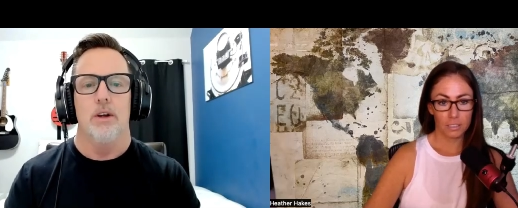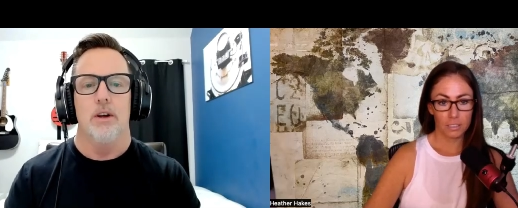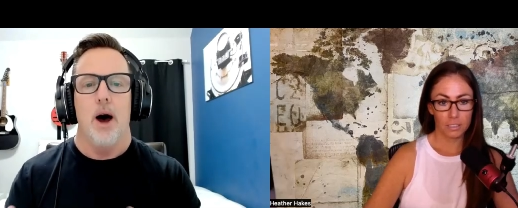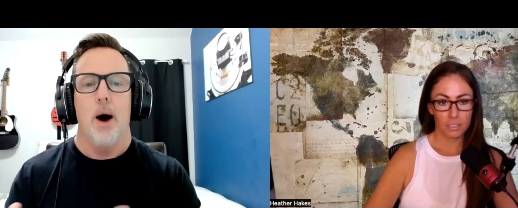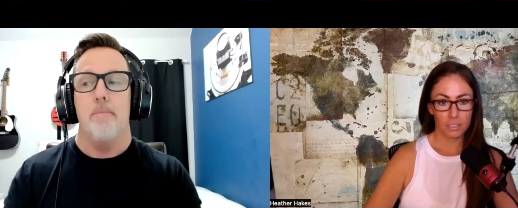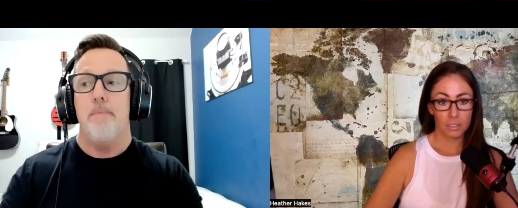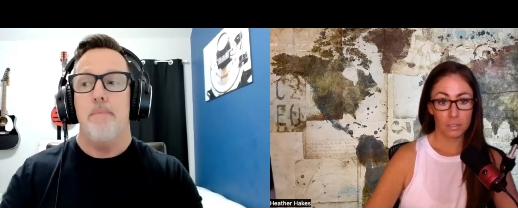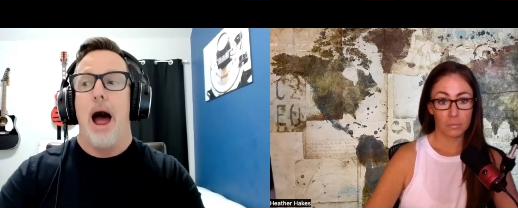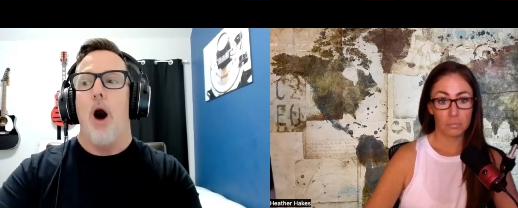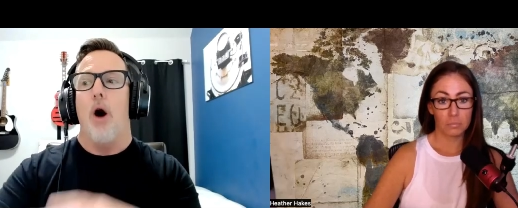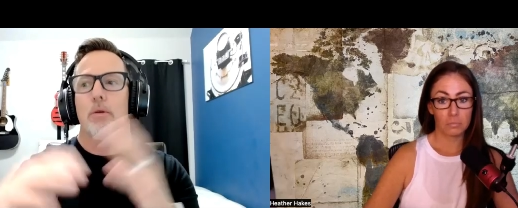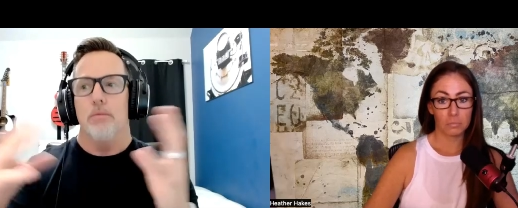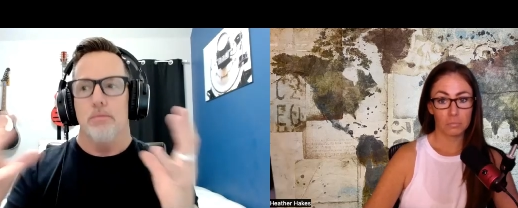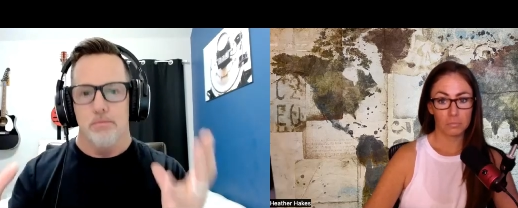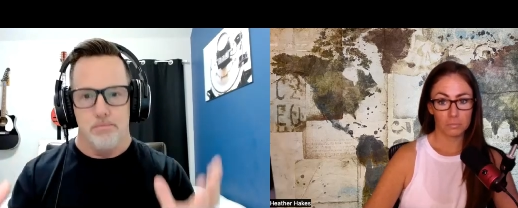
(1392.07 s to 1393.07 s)

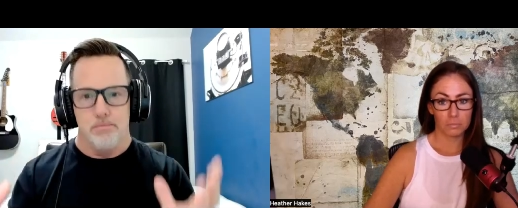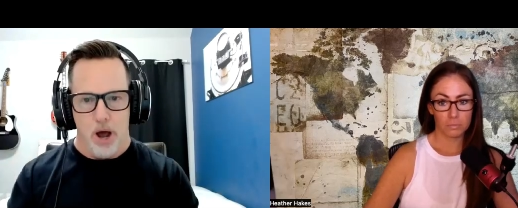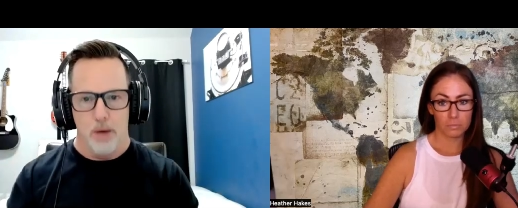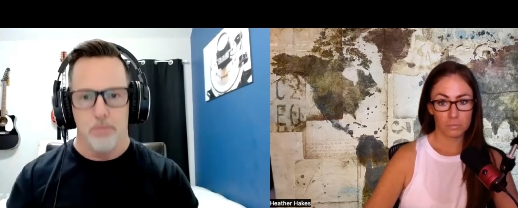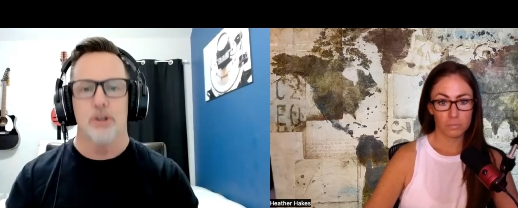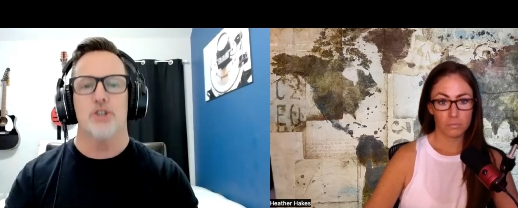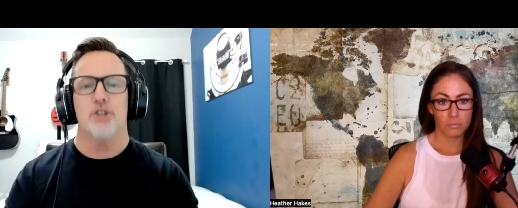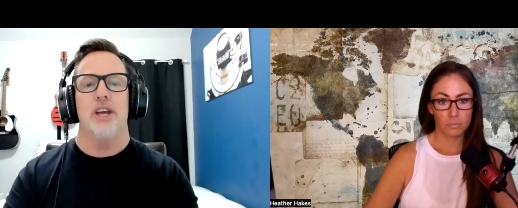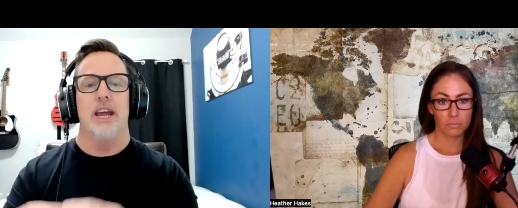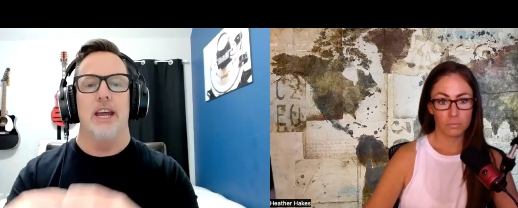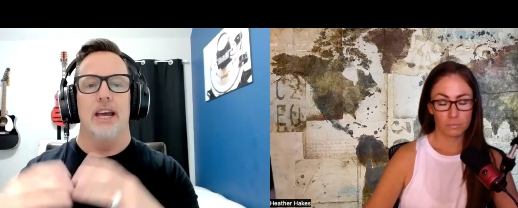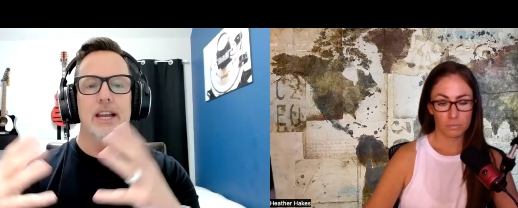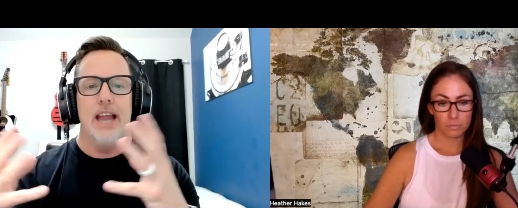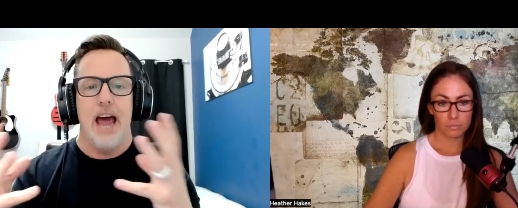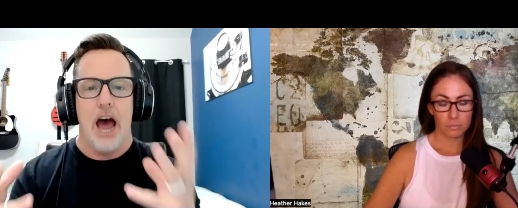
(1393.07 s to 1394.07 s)
Speaker 1: about publishing
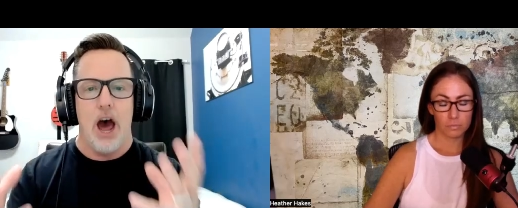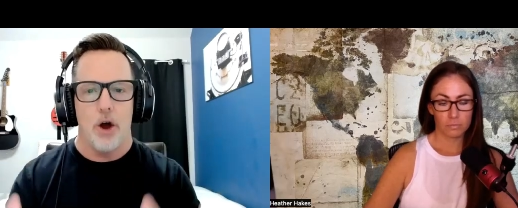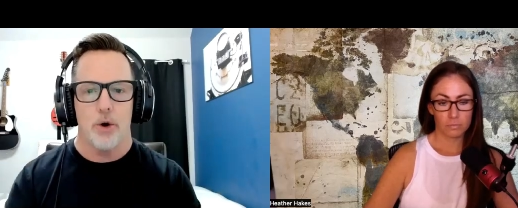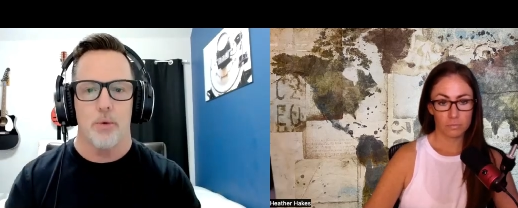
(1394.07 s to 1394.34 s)
and how to